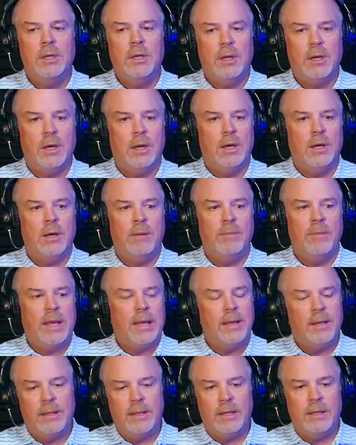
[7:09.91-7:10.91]

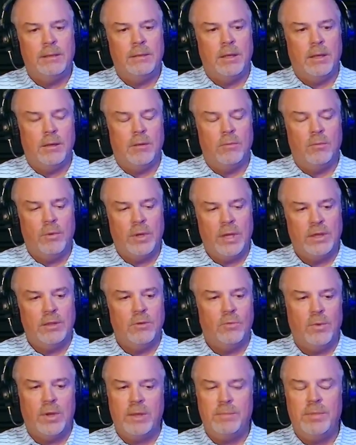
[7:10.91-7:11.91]
and then the
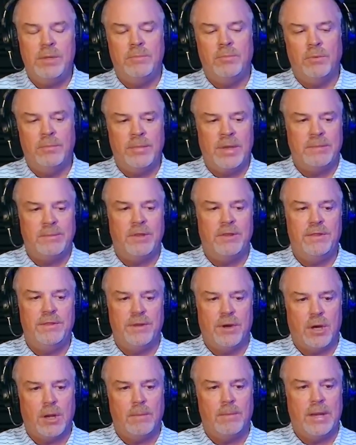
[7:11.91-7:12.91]
way people maybe
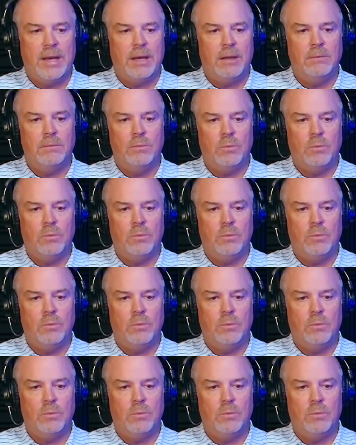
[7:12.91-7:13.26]
thought about